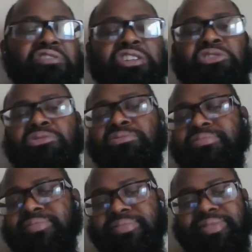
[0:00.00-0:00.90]
in front of you
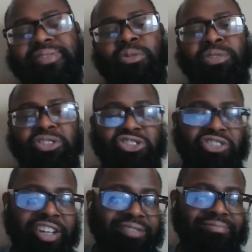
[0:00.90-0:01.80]
on the
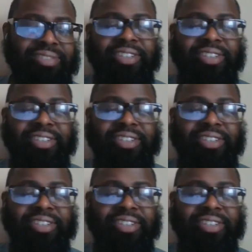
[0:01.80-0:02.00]
street,